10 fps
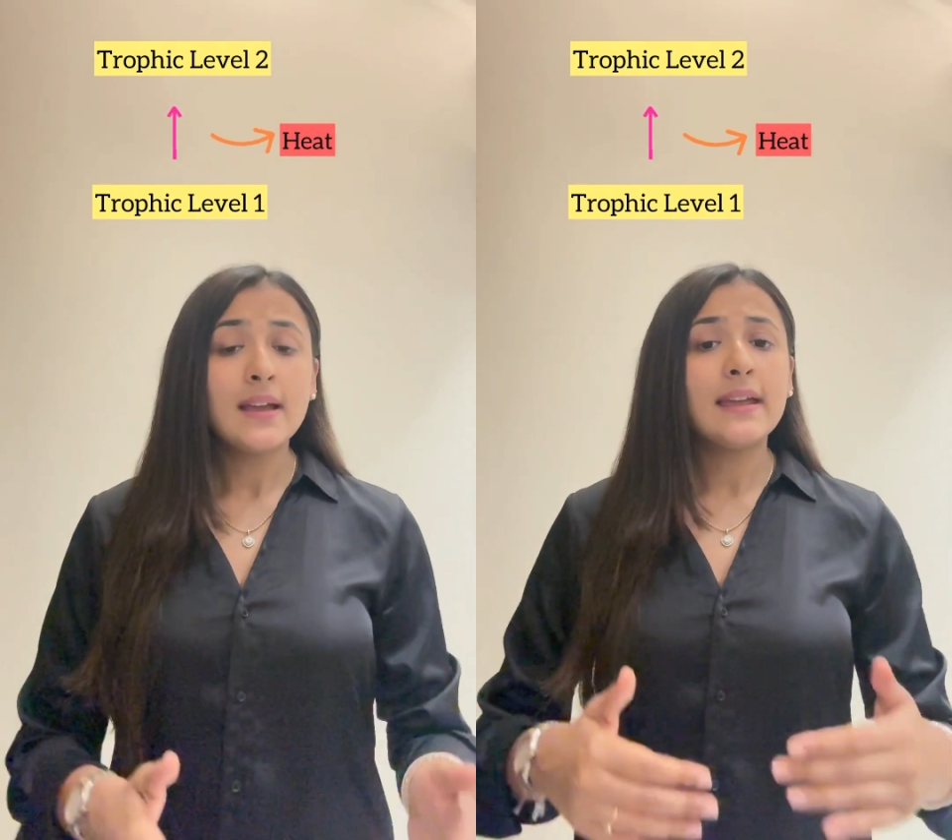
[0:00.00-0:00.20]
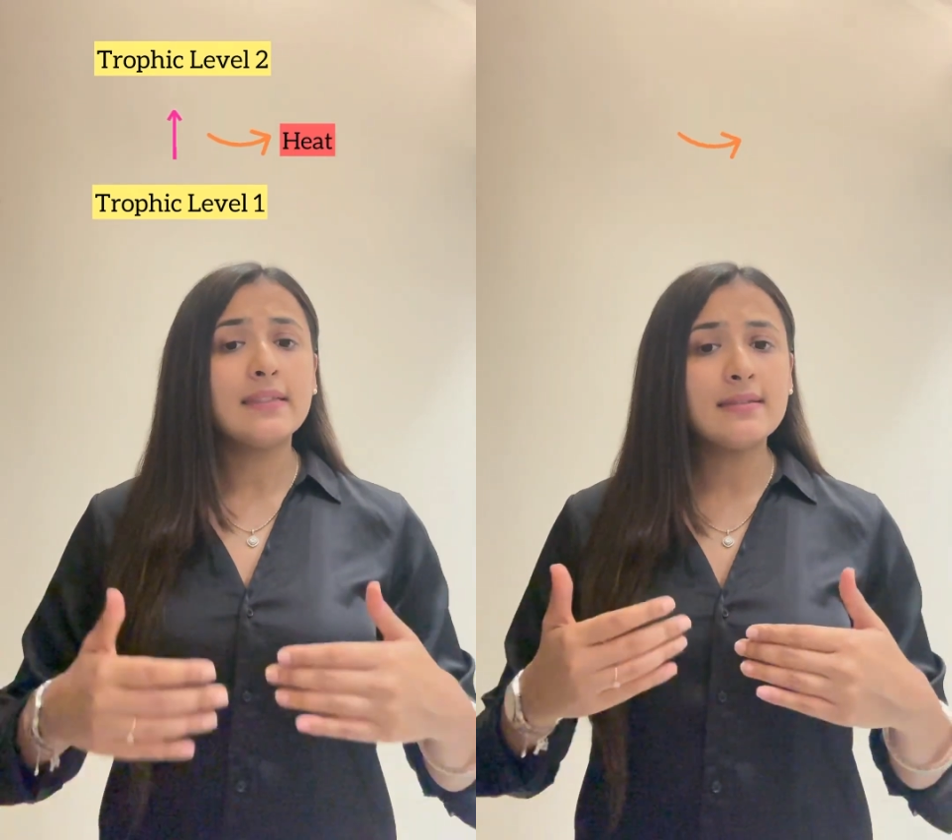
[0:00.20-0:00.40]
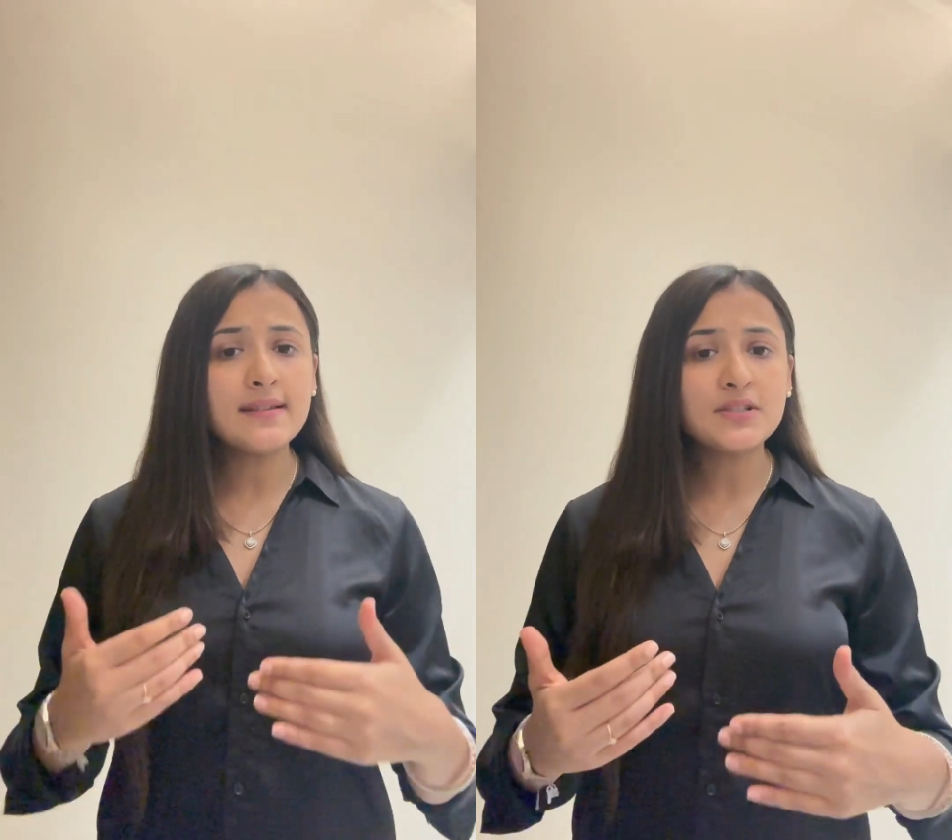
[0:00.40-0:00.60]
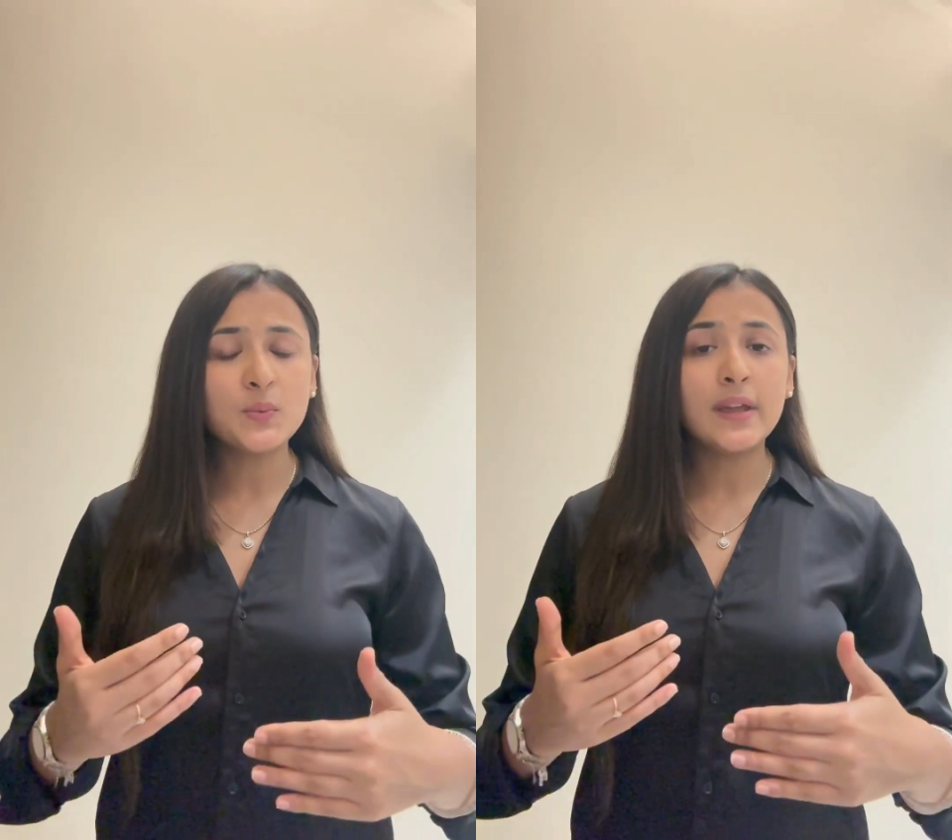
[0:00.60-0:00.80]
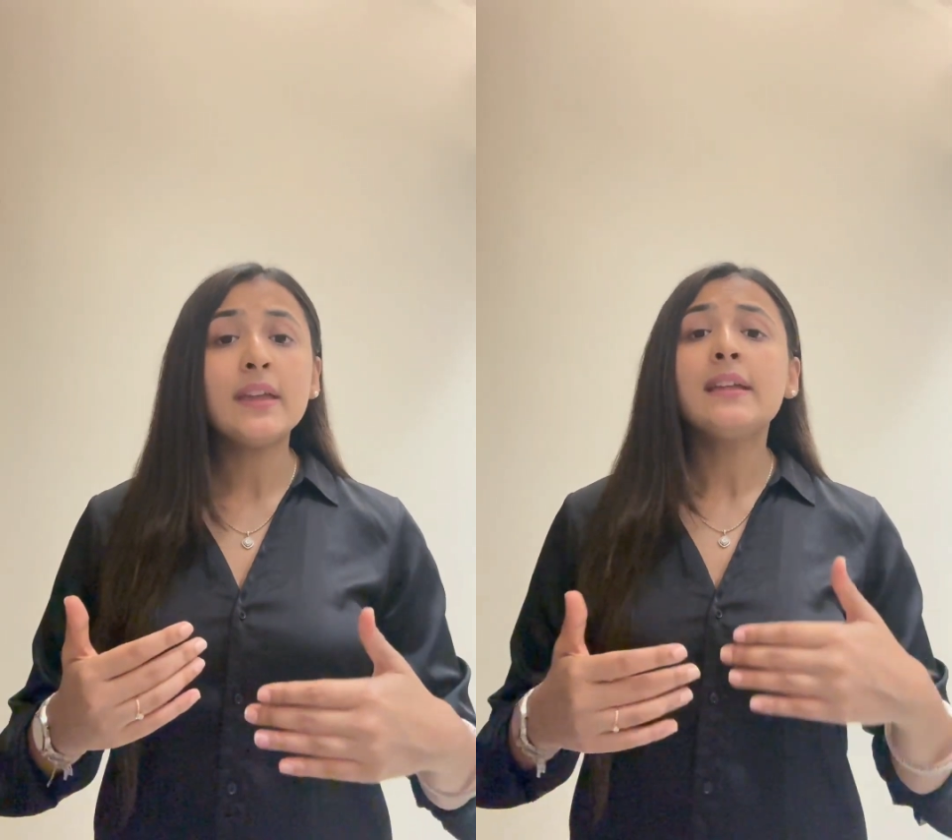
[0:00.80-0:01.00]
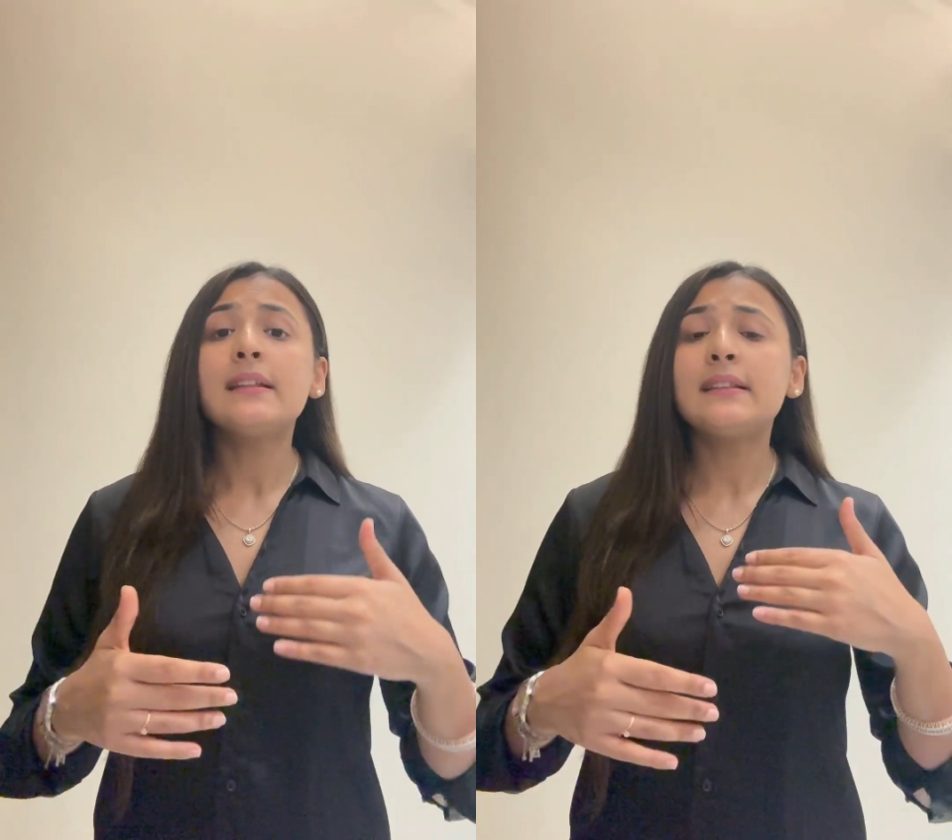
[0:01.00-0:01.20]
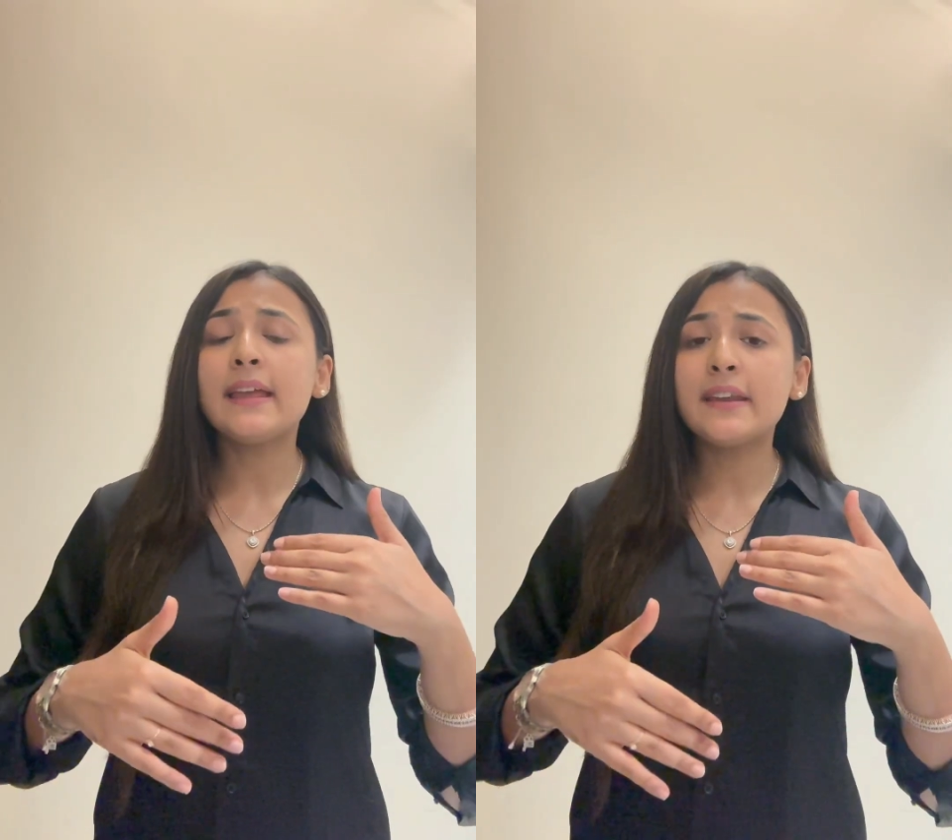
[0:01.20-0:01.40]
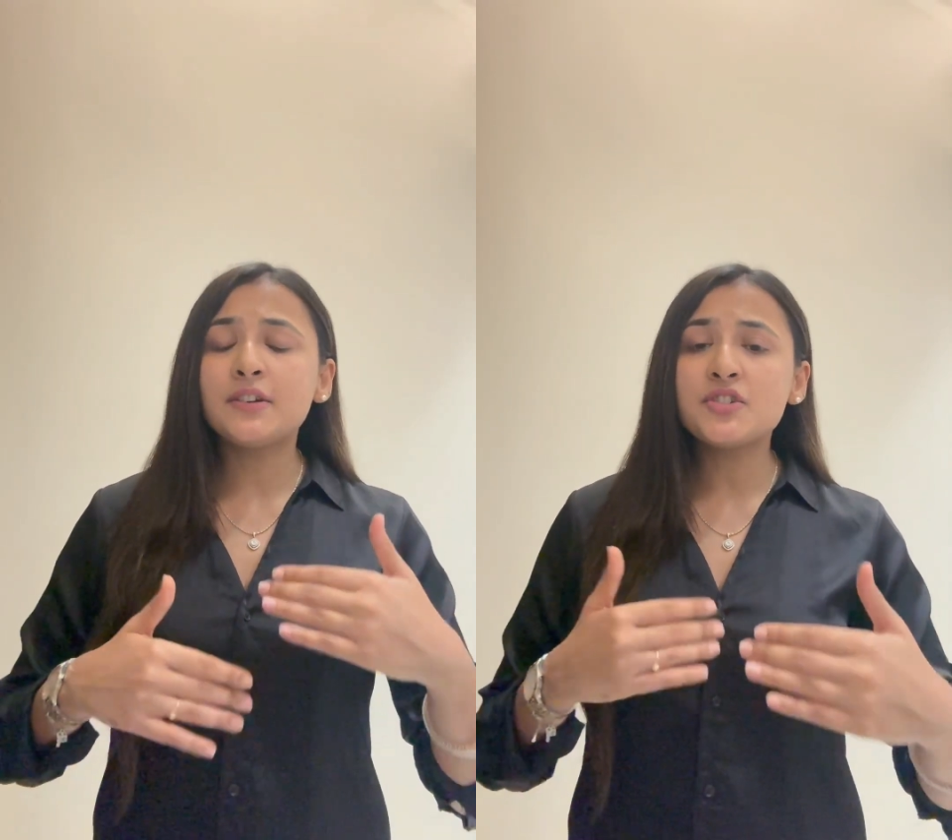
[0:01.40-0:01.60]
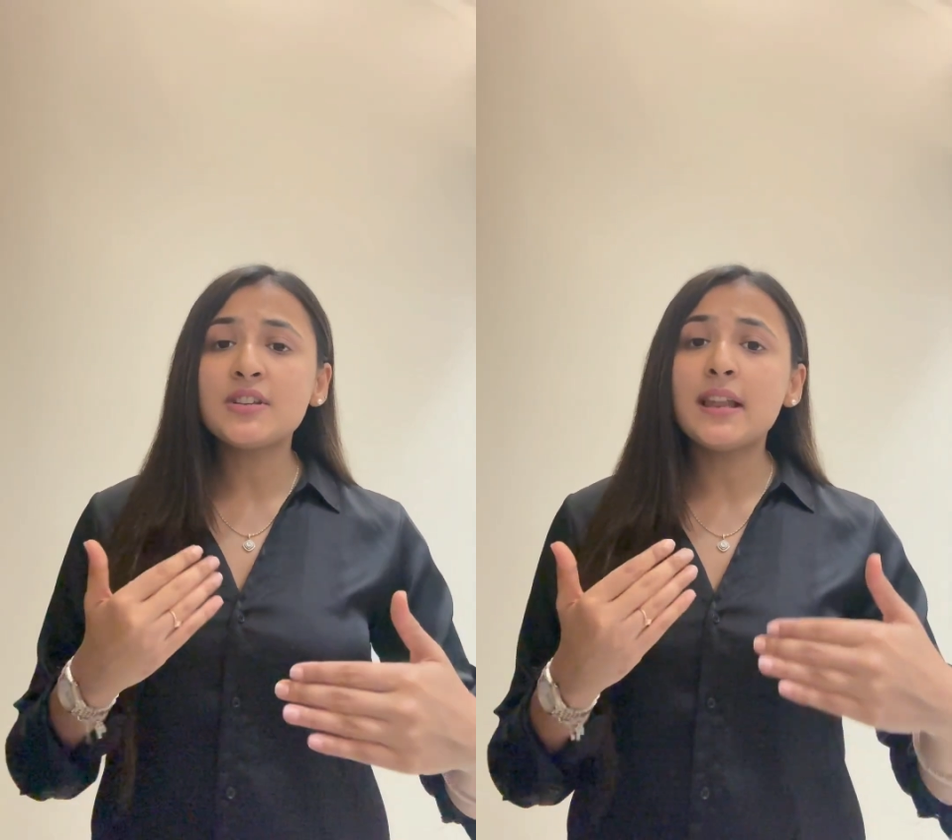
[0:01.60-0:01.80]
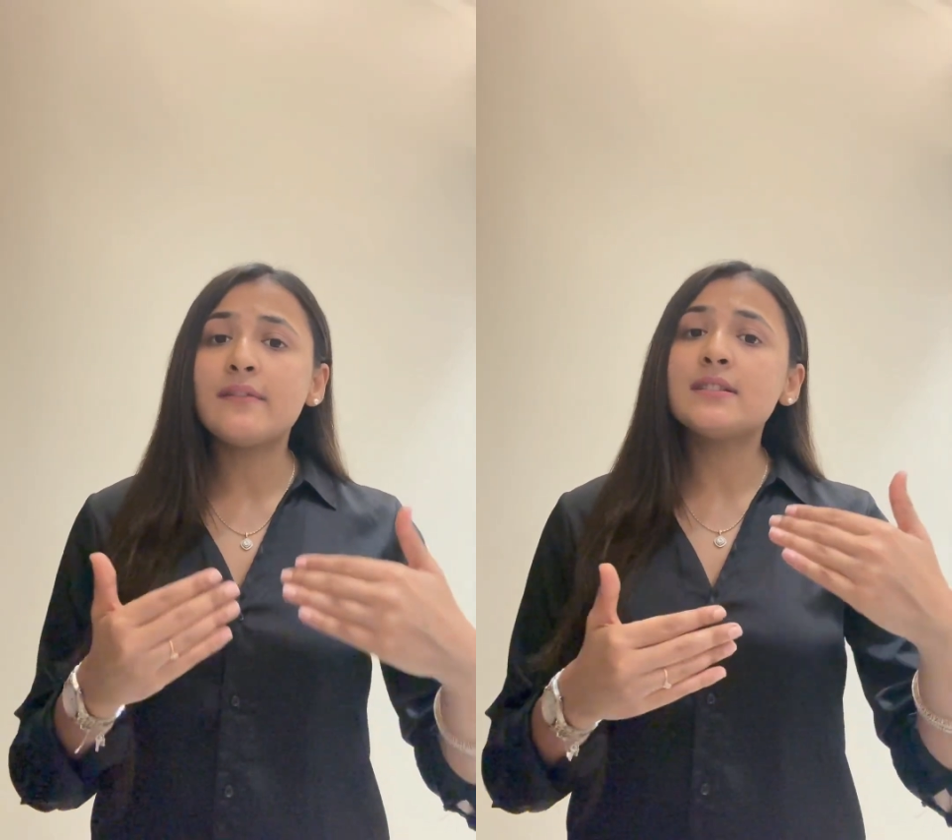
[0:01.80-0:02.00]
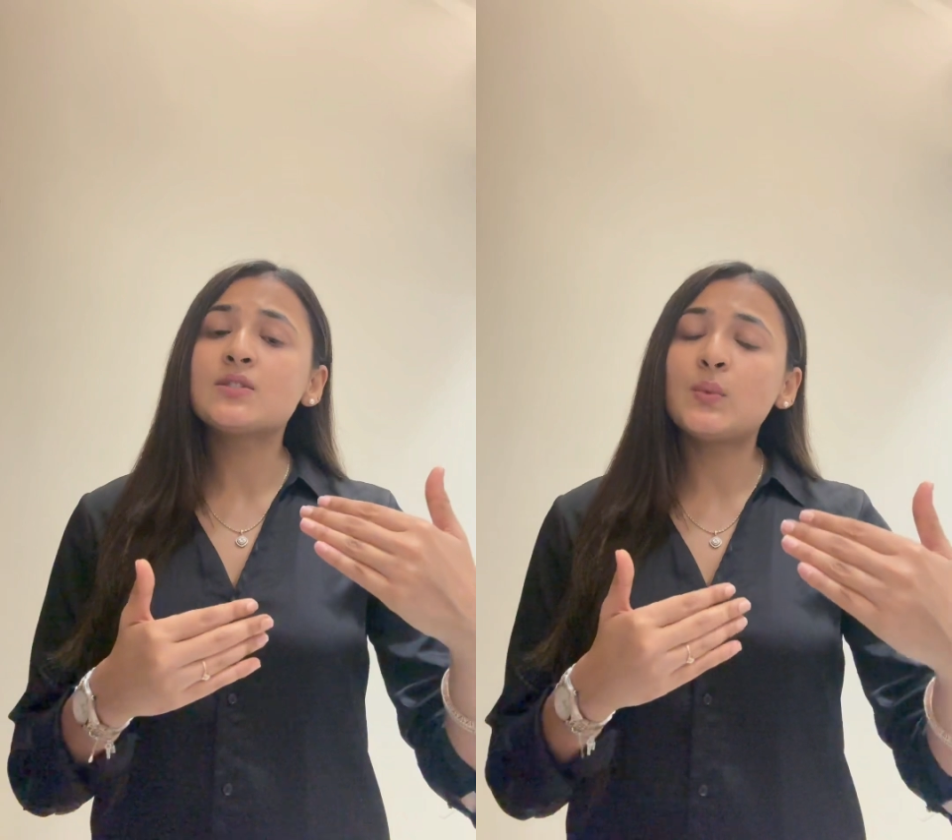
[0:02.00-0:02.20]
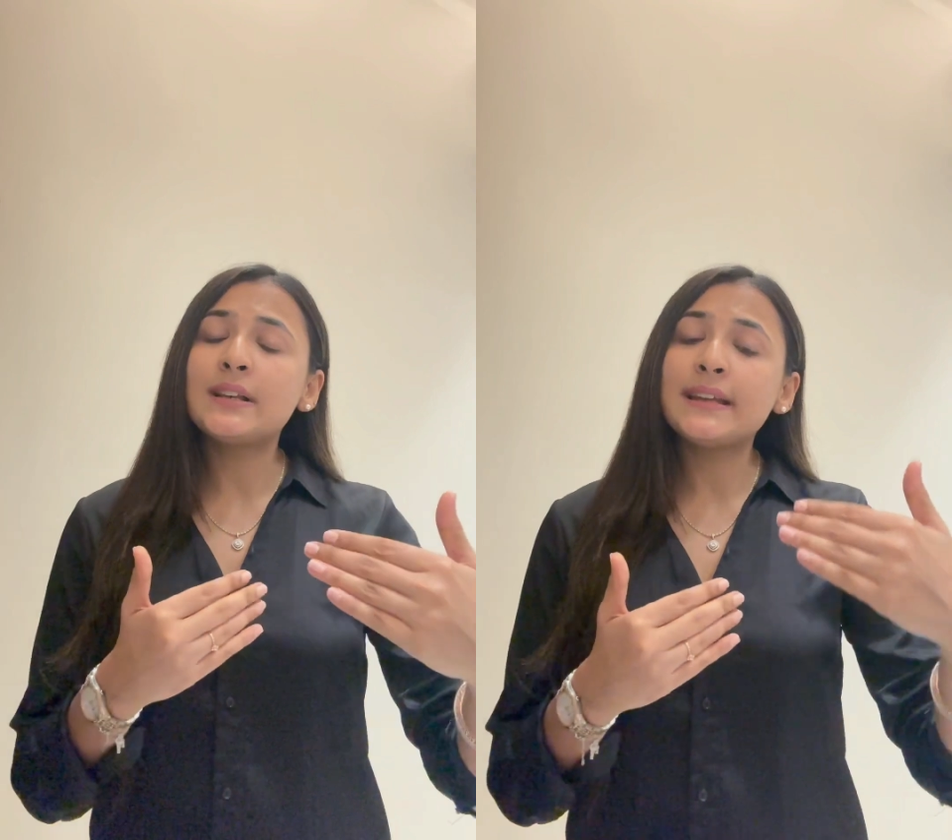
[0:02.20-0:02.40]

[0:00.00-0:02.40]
In this way, the energy levels will